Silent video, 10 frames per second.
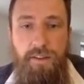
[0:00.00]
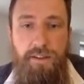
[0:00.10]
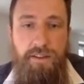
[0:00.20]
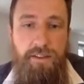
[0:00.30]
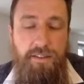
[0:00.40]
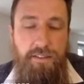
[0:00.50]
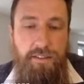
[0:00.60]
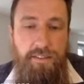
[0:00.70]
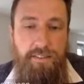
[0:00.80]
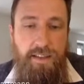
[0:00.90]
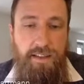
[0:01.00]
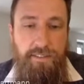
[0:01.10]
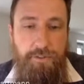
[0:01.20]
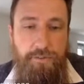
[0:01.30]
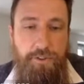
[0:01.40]

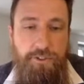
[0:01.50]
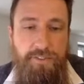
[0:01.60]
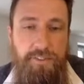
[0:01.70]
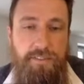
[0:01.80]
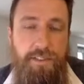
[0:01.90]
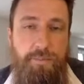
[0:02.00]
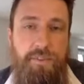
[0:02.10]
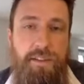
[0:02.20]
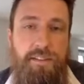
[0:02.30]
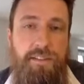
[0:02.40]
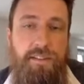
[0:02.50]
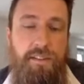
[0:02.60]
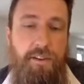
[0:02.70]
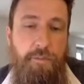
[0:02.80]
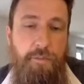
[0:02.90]
DC-AC conversion systems and
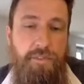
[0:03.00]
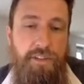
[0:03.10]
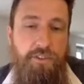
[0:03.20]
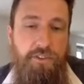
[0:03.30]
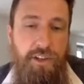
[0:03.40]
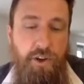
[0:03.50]
such,